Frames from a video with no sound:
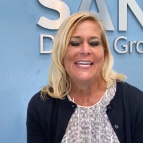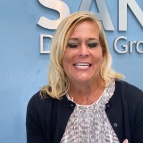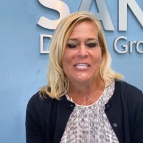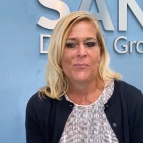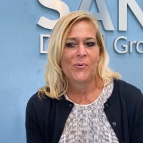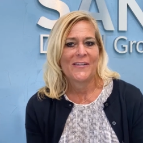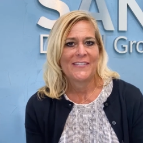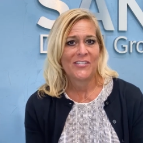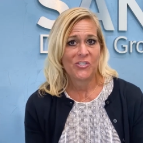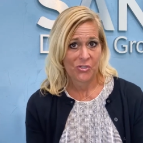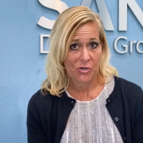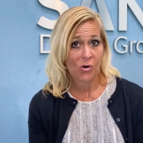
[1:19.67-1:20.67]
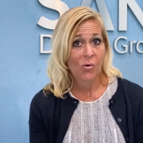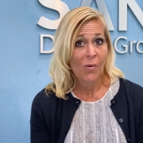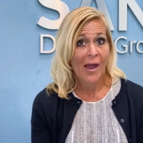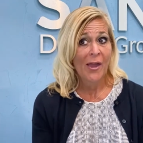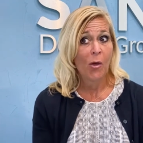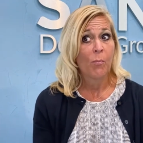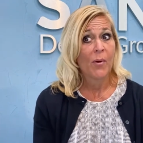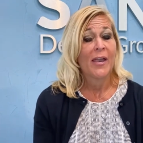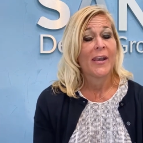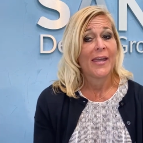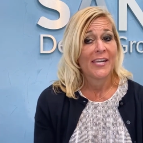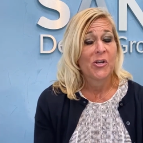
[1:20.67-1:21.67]
the process took a while,
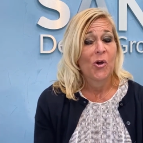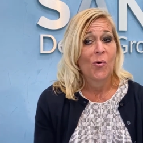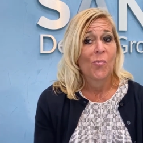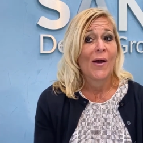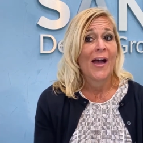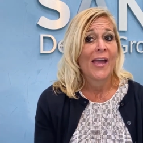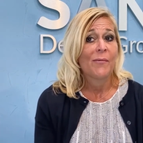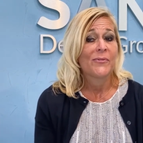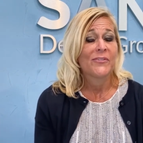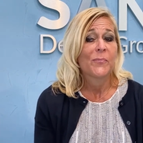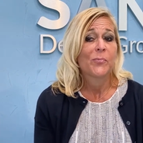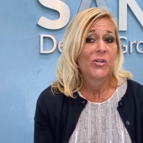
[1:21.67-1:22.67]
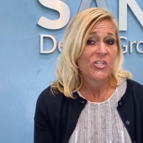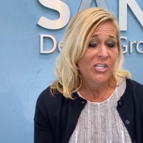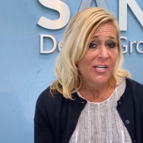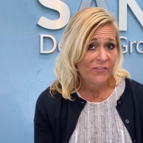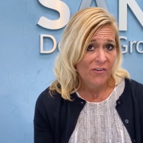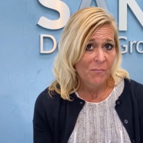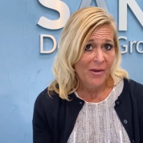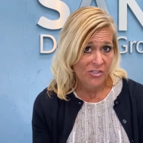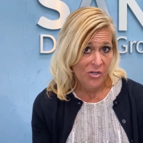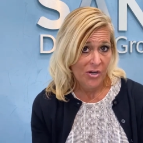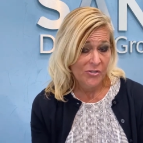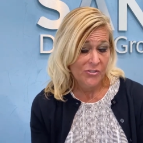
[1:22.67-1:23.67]
but you know, I was appreciative of my
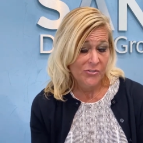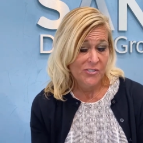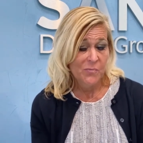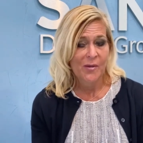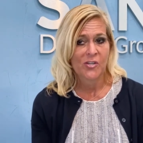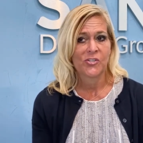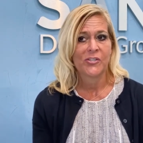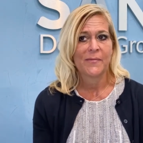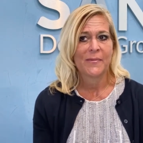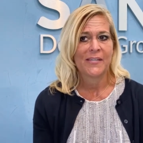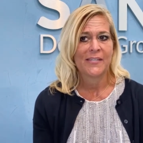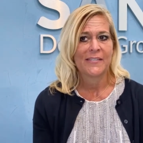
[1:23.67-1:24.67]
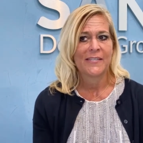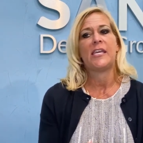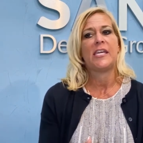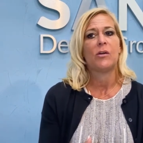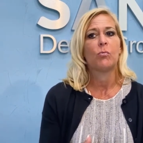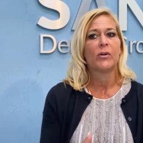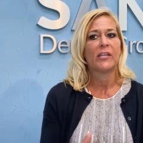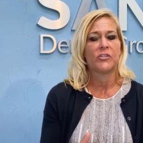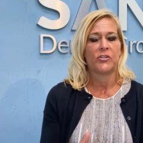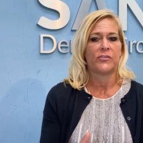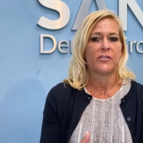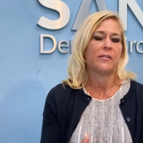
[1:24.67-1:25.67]
doctor, especially because he really
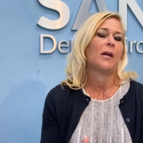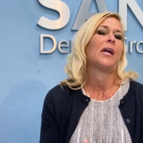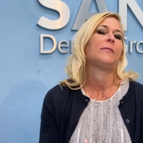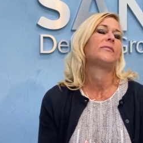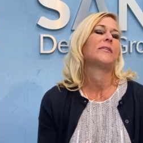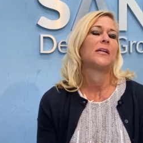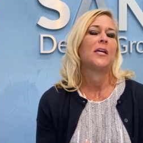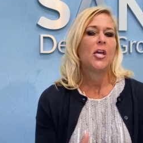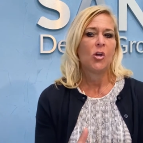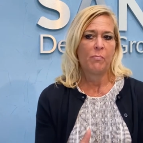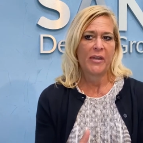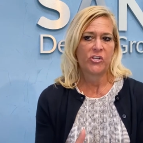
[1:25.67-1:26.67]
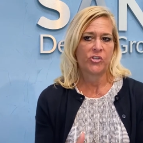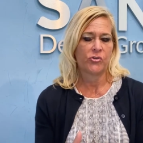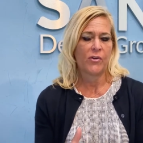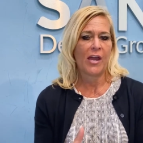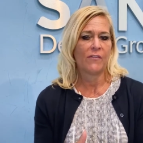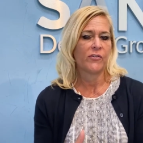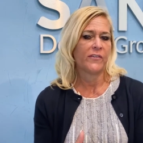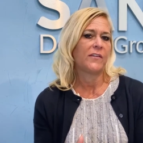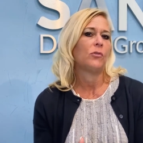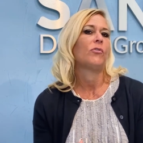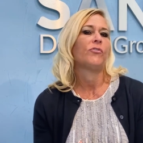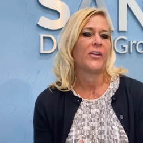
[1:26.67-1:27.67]
took the time to make sure every
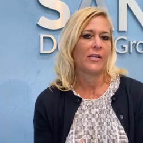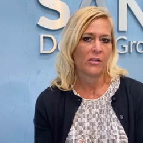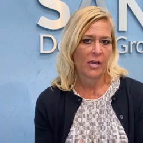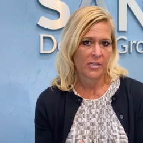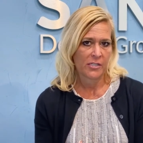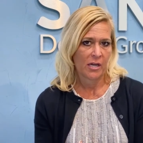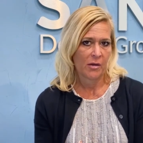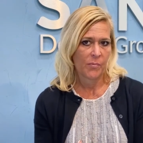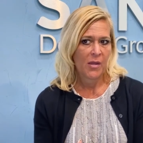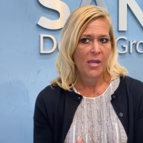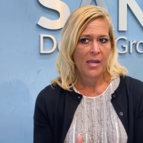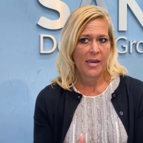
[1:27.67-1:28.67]
single thing lined up.